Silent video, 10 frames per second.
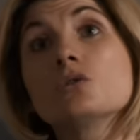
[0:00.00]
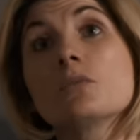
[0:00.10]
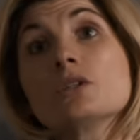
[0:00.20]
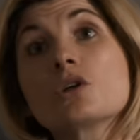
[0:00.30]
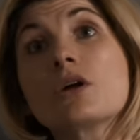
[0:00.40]
Do you
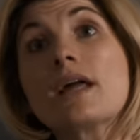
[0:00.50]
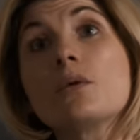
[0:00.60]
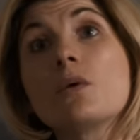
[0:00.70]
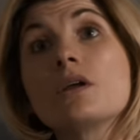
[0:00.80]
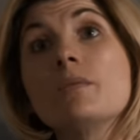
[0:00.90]
want me to go get
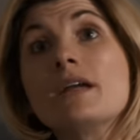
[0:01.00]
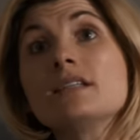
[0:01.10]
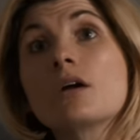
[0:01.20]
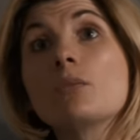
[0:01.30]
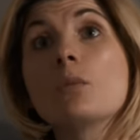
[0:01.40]
it while you make
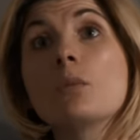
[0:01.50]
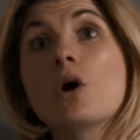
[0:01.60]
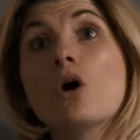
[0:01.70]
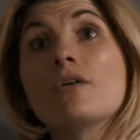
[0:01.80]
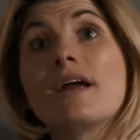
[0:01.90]
your terrible
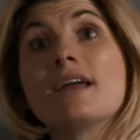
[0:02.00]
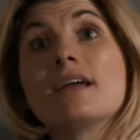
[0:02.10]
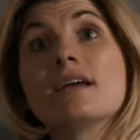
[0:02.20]
pakora?